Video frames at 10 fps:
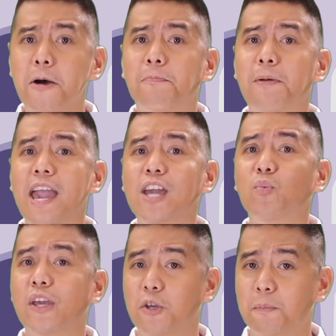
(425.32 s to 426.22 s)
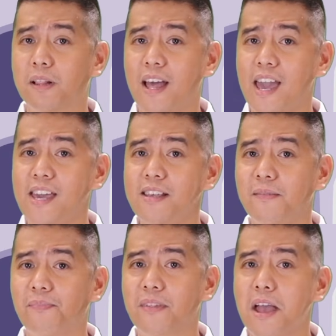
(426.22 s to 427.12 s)
pain when you play,
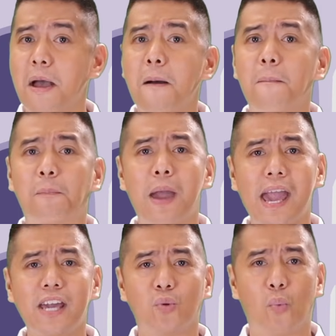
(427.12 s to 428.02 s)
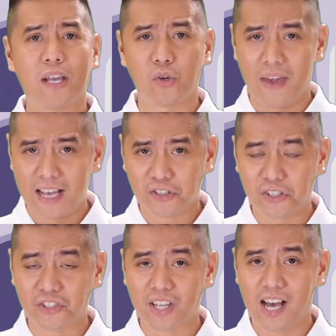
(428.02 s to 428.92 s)
pain when you
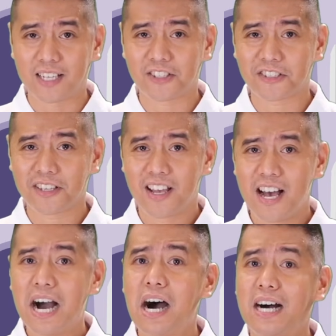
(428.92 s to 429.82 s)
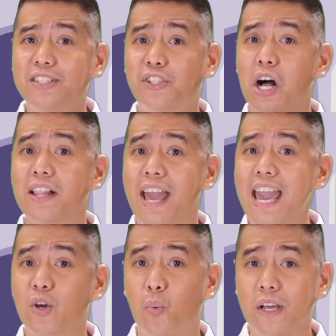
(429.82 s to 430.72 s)
exercise, a dull
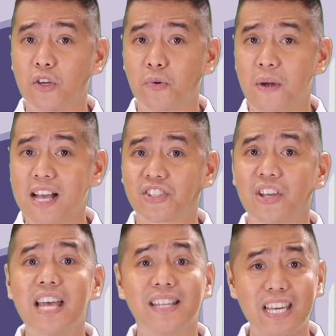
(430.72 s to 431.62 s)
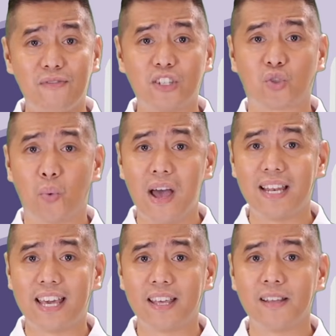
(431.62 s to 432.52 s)
ache when you rest, and even
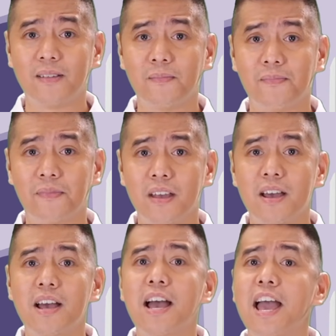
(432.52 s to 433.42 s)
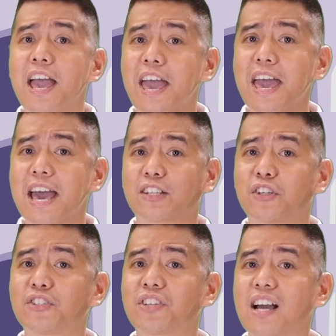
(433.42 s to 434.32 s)
swelling.
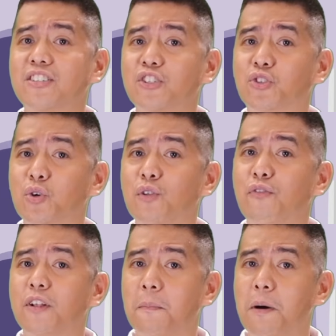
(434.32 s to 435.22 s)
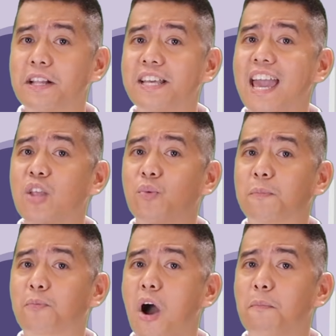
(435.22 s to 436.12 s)
Exercise is good for the body, and
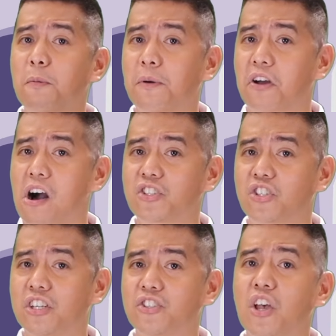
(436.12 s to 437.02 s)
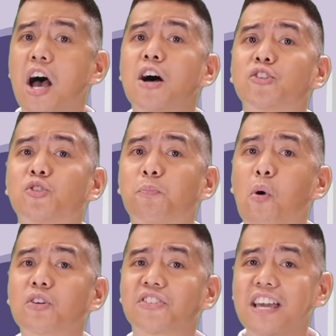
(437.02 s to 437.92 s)
with proper precautions,
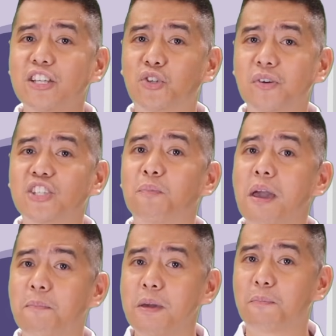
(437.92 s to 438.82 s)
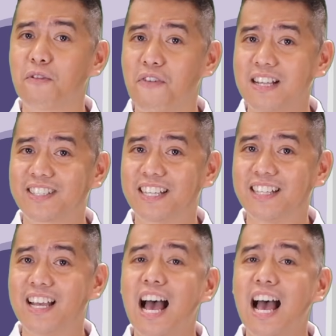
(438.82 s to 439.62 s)
sports injuries may be prevented.